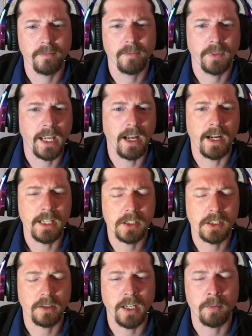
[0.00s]
That
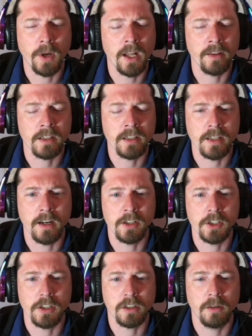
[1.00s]
isolated pawn in the center is
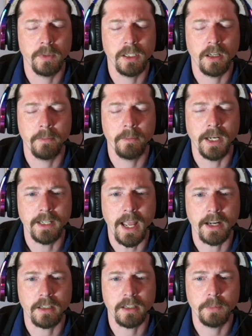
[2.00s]
just going to become an
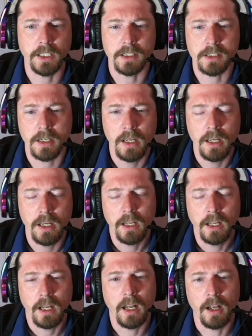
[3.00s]
attacked piece.
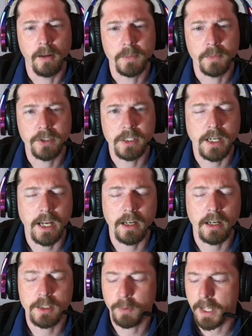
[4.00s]
So let's see, how
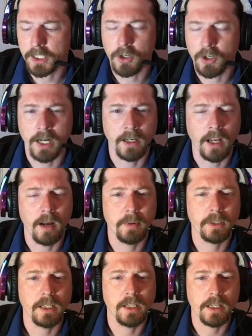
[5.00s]
does black try and
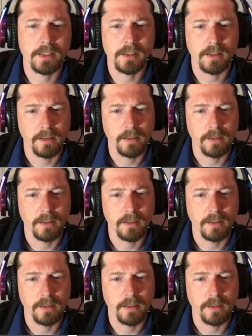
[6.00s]
capitalize?